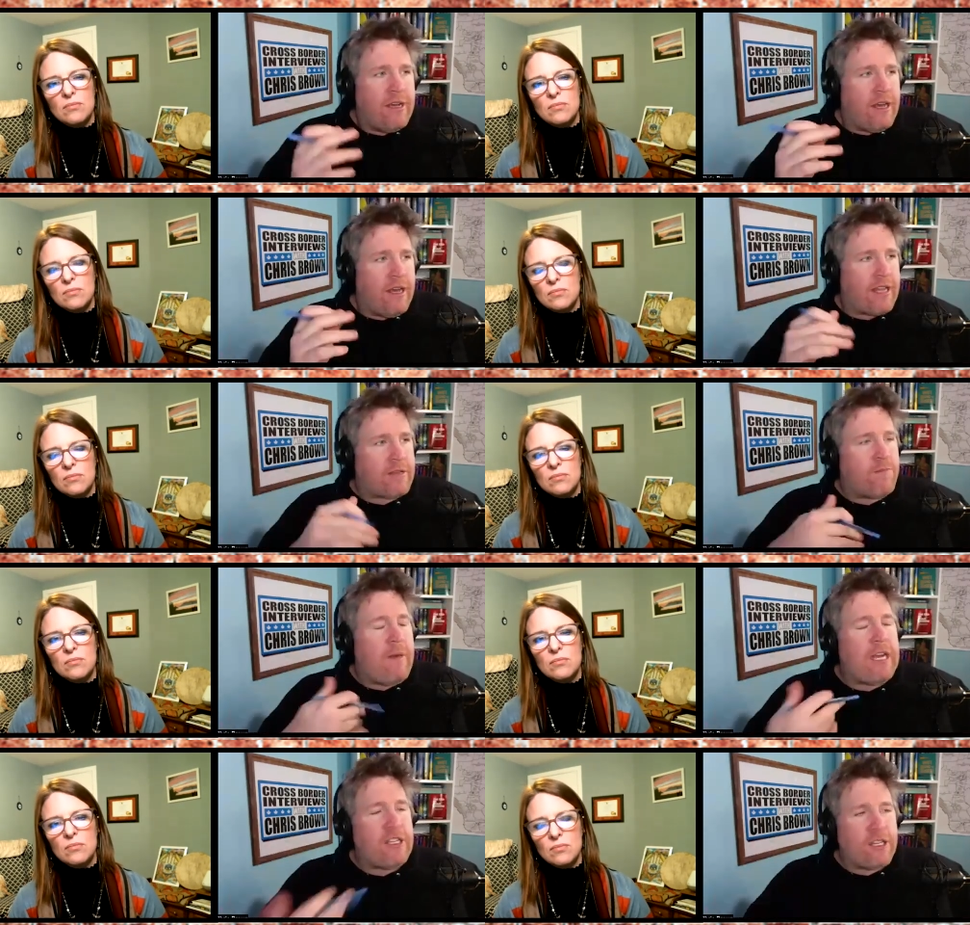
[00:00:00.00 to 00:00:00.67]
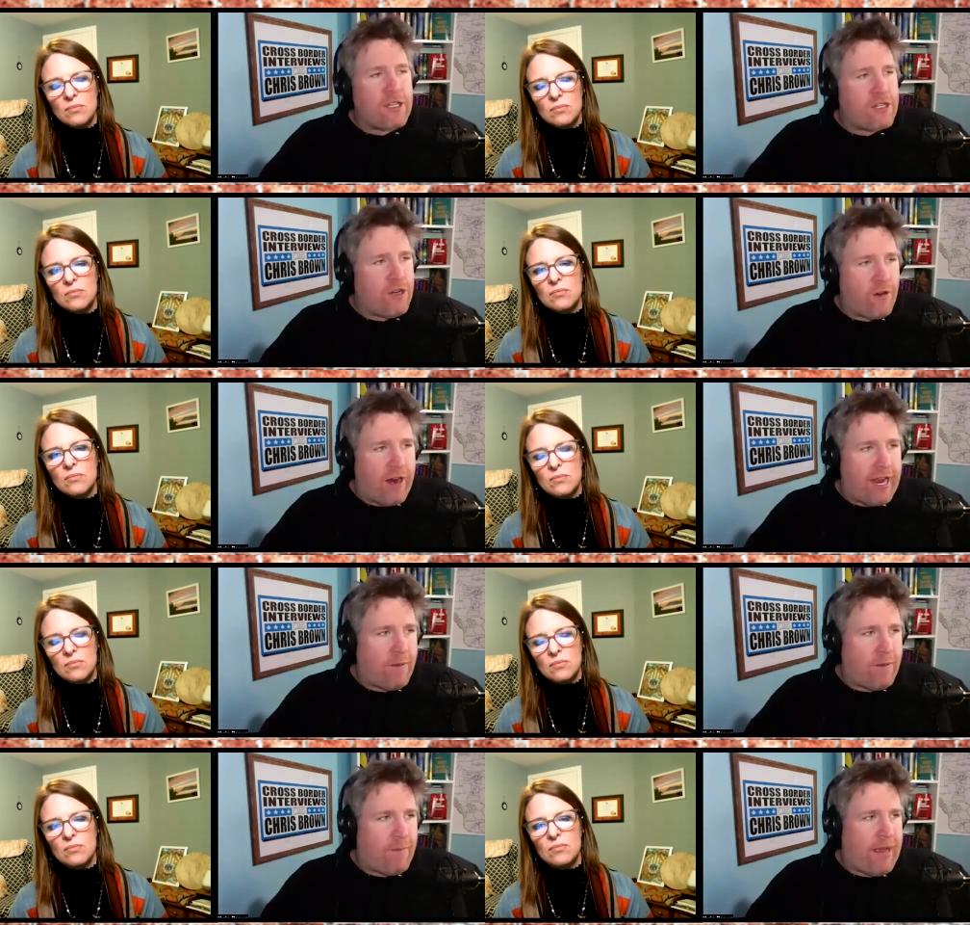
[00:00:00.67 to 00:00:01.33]
Speaker 1: as much as you're
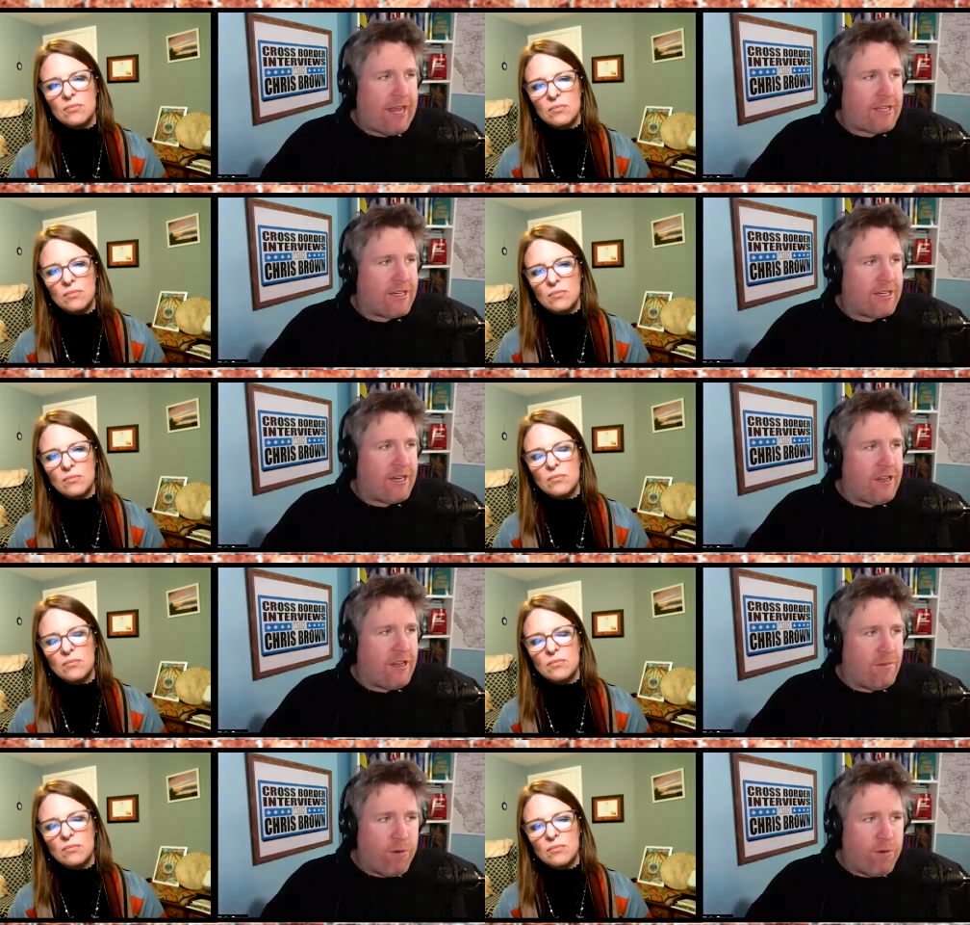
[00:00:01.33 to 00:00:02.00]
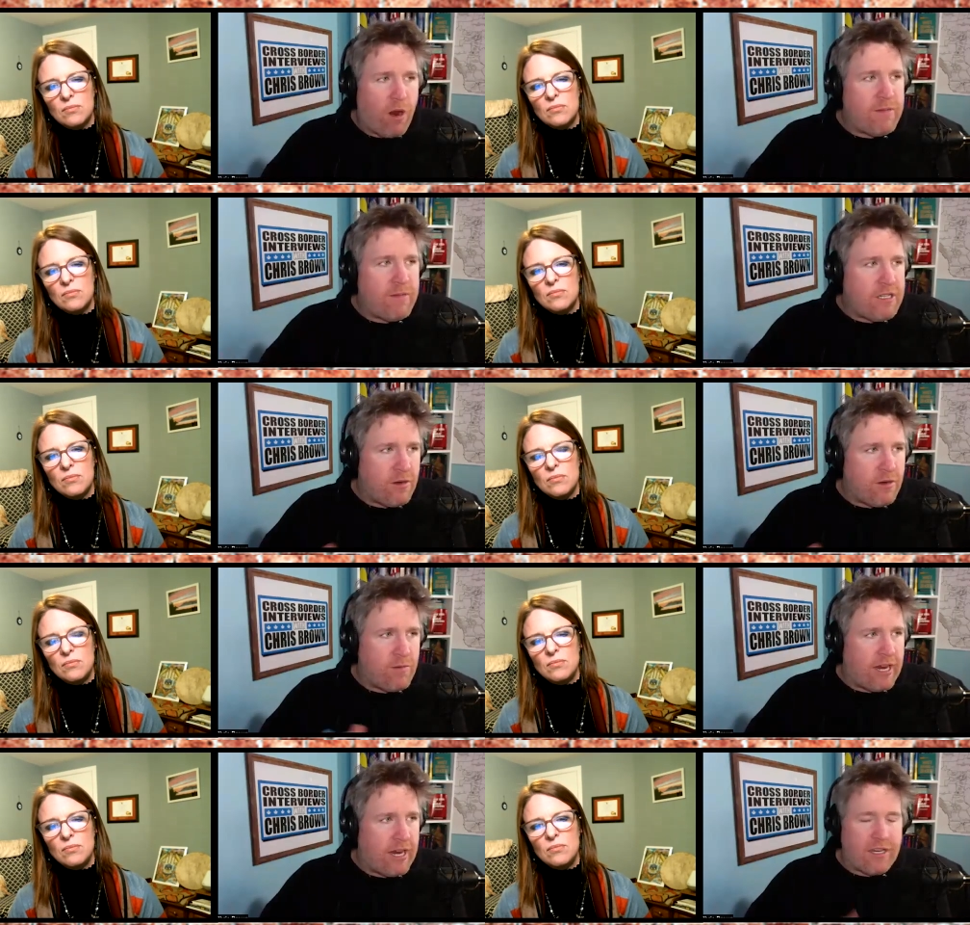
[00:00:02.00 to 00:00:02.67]
at capacity, you probably
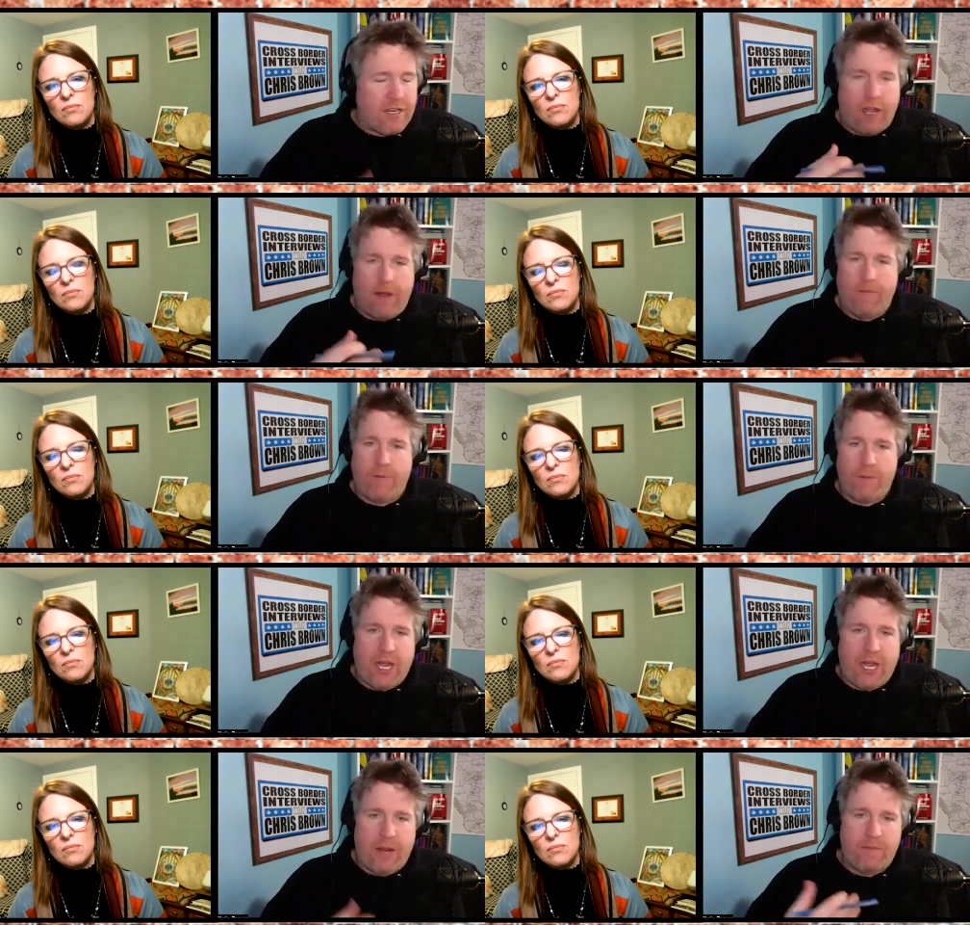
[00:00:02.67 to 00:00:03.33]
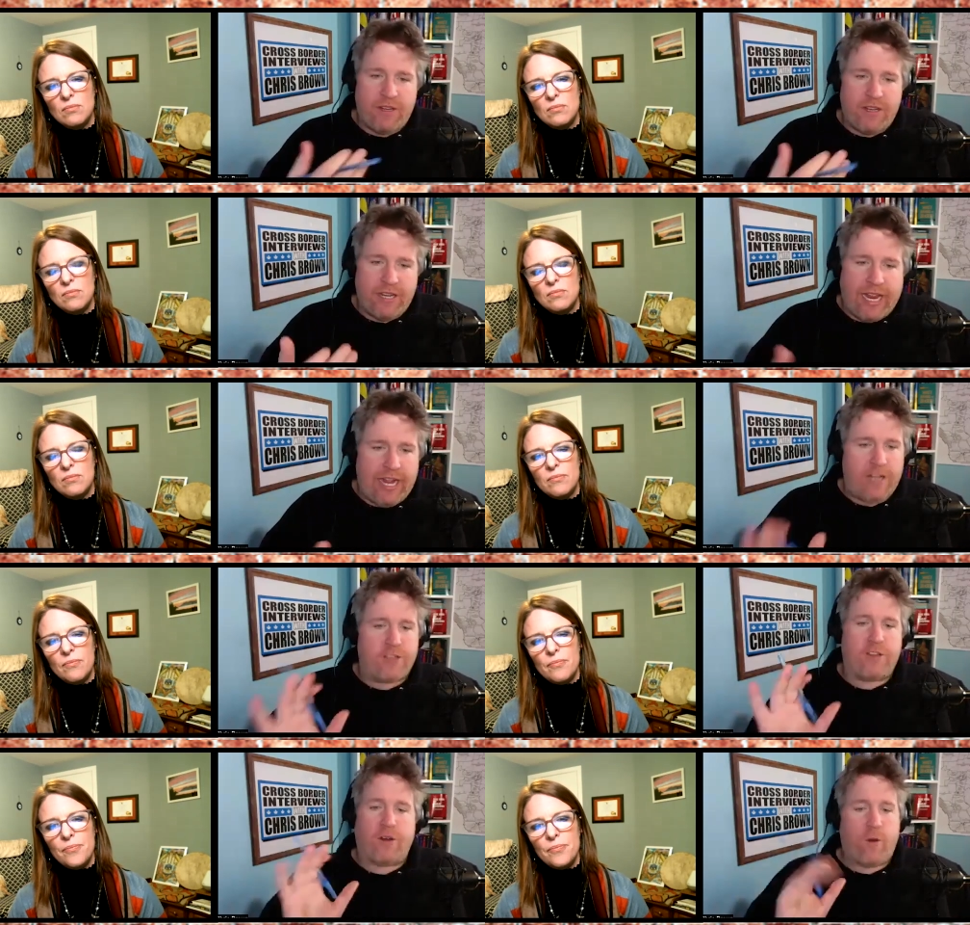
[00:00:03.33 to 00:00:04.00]
do take time from time to
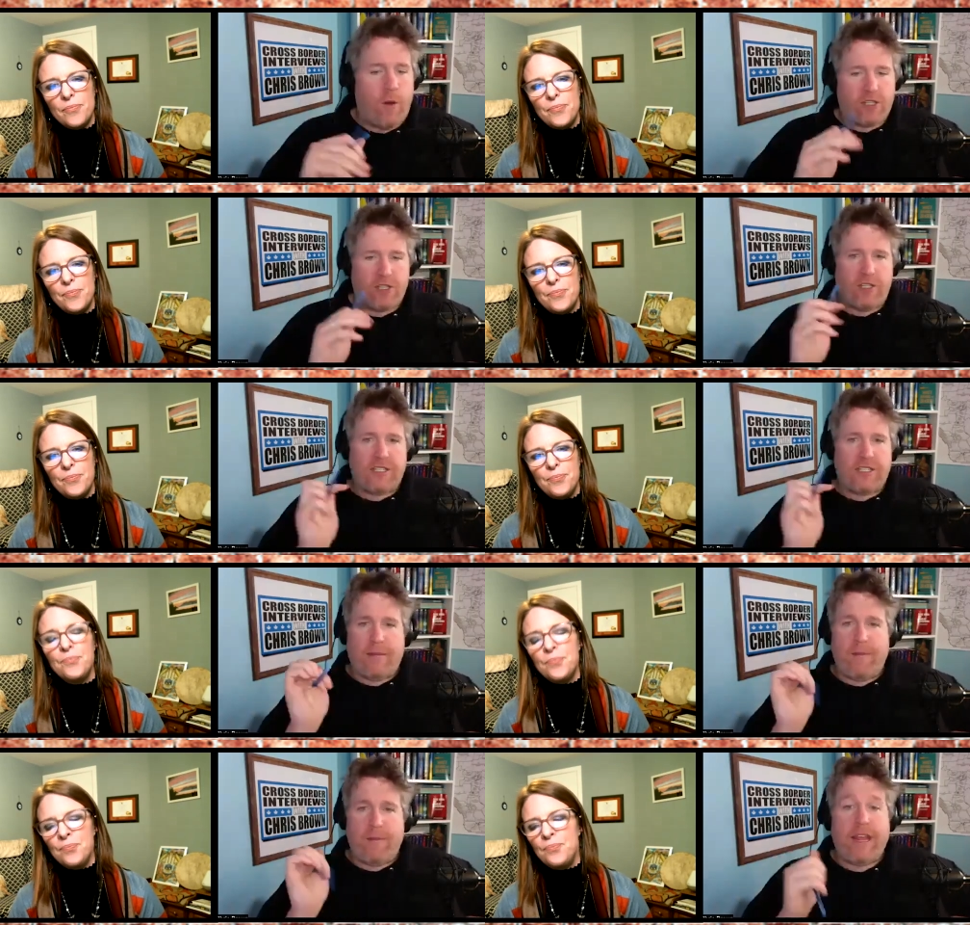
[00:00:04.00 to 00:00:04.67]
answer questions that mm-hmm.